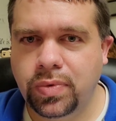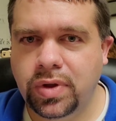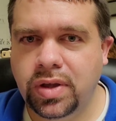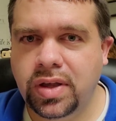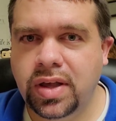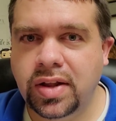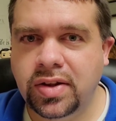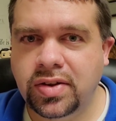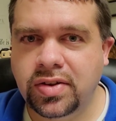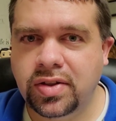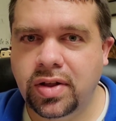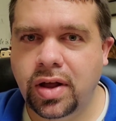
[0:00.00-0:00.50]

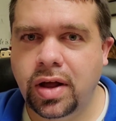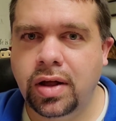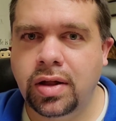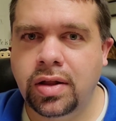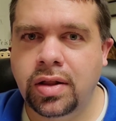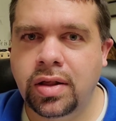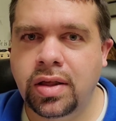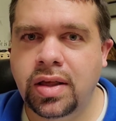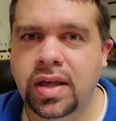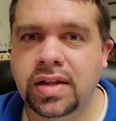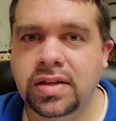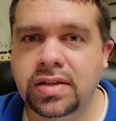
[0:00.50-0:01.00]
gets
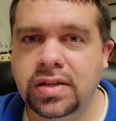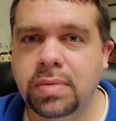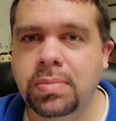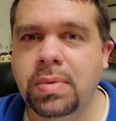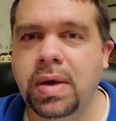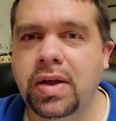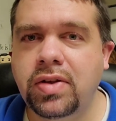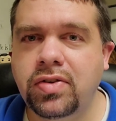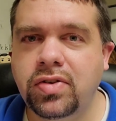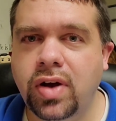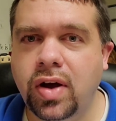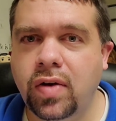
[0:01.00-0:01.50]
the
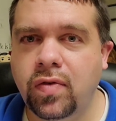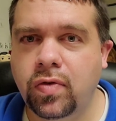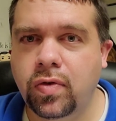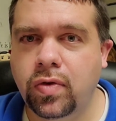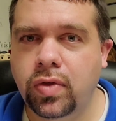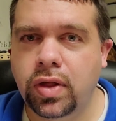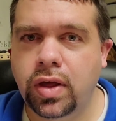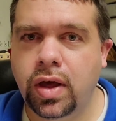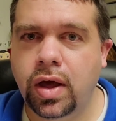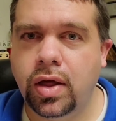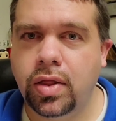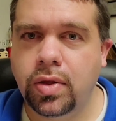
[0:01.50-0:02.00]
maid job for
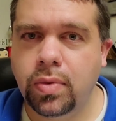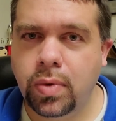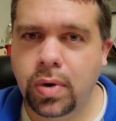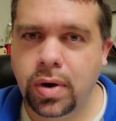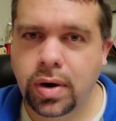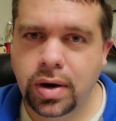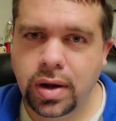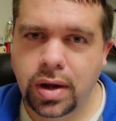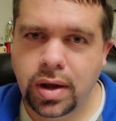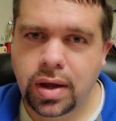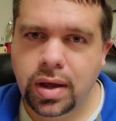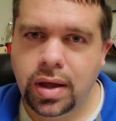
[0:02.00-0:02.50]
the other
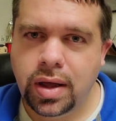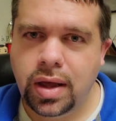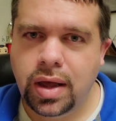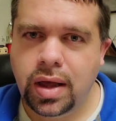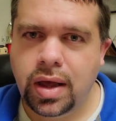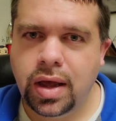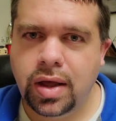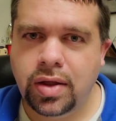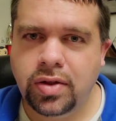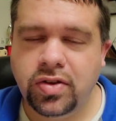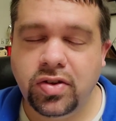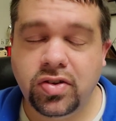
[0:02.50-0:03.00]
one,
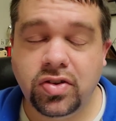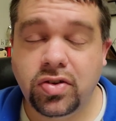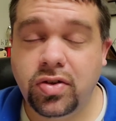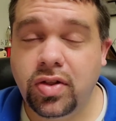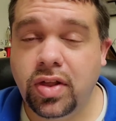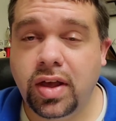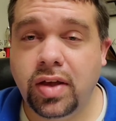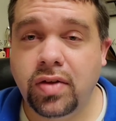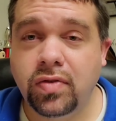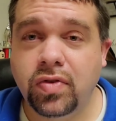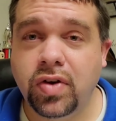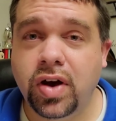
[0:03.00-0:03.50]
and just so they
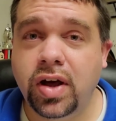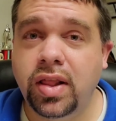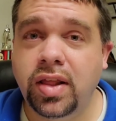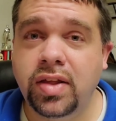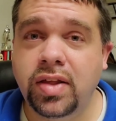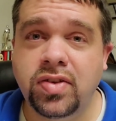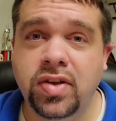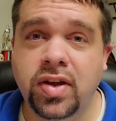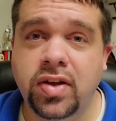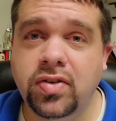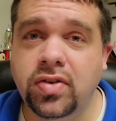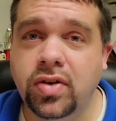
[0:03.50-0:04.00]
can finally
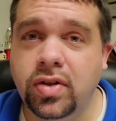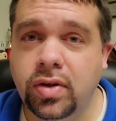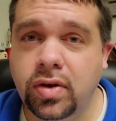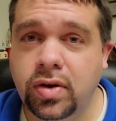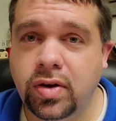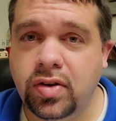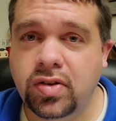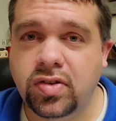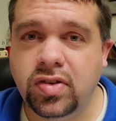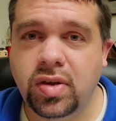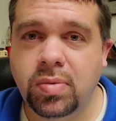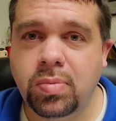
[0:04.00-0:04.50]
see each other
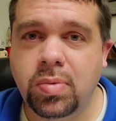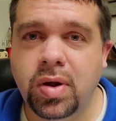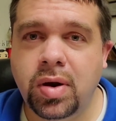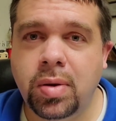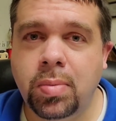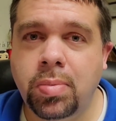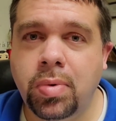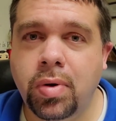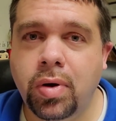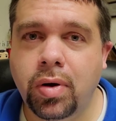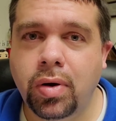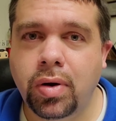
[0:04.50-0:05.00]
because they've been
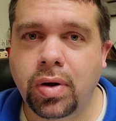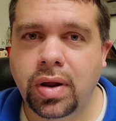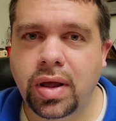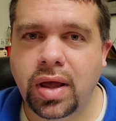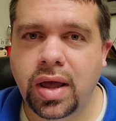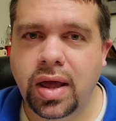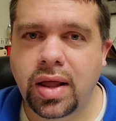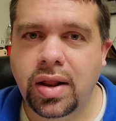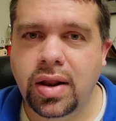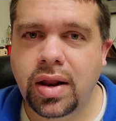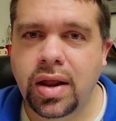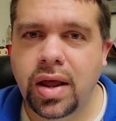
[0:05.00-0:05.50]
apart.
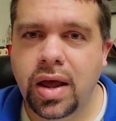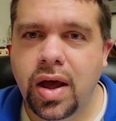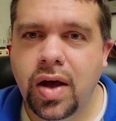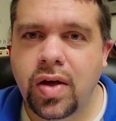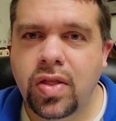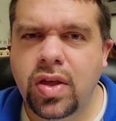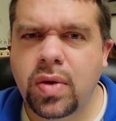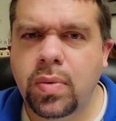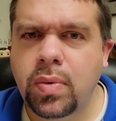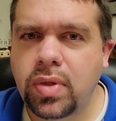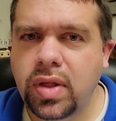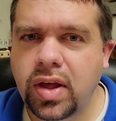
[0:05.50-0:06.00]
And
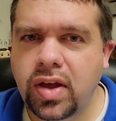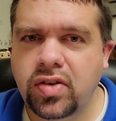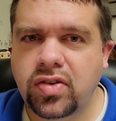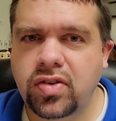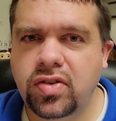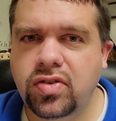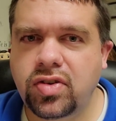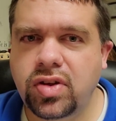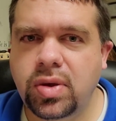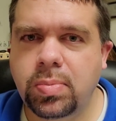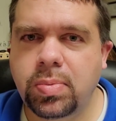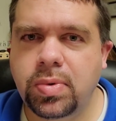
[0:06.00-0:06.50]
their
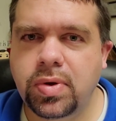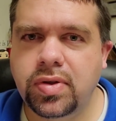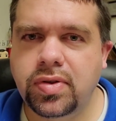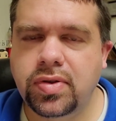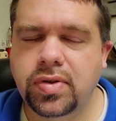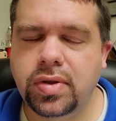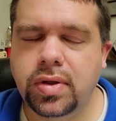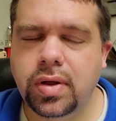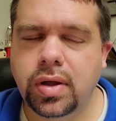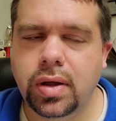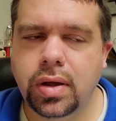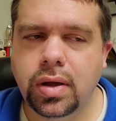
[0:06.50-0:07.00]
relationship
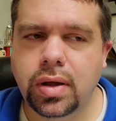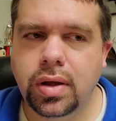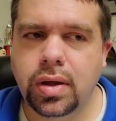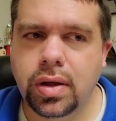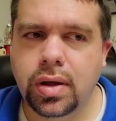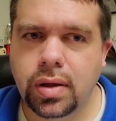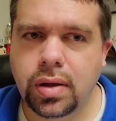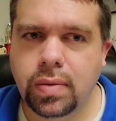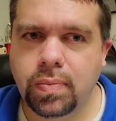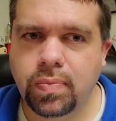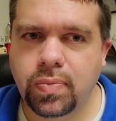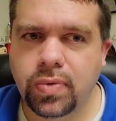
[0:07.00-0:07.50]
is
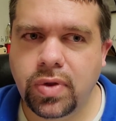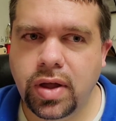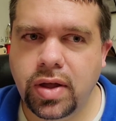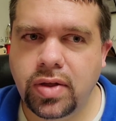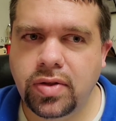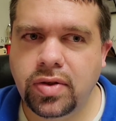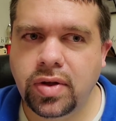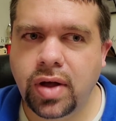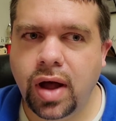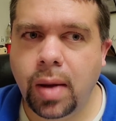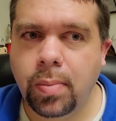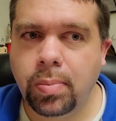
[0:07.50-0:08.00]

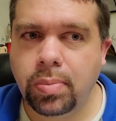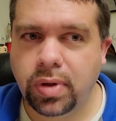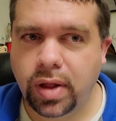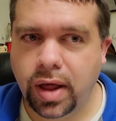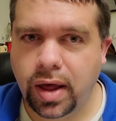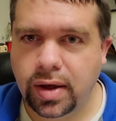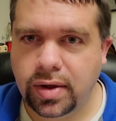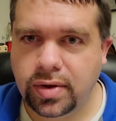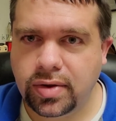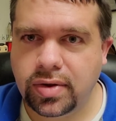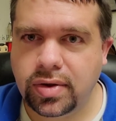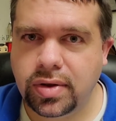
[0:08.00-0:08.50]

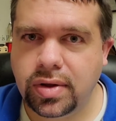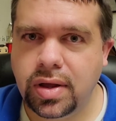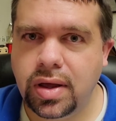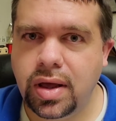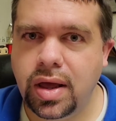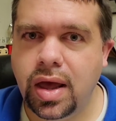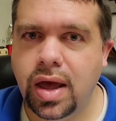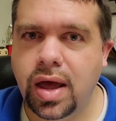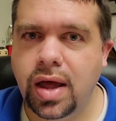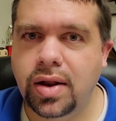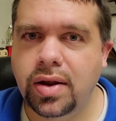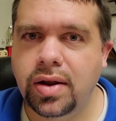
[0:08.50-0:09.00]
complex,
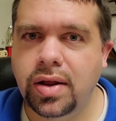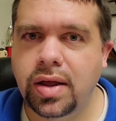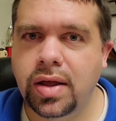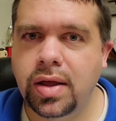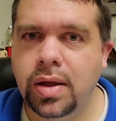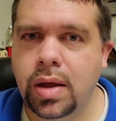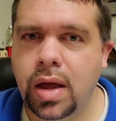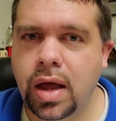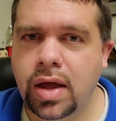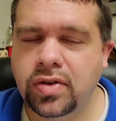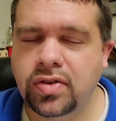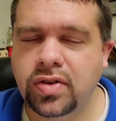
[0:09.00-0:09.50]
and
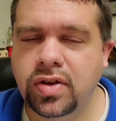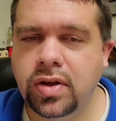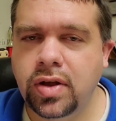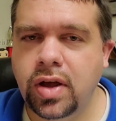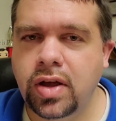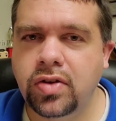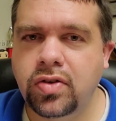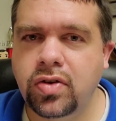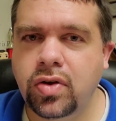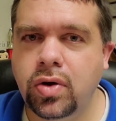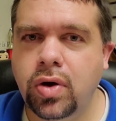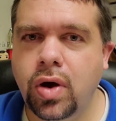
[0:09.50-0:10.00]
as the
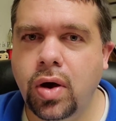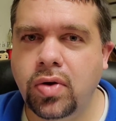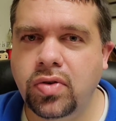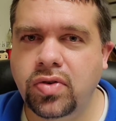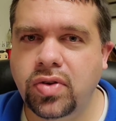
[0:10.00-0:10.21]
issue goes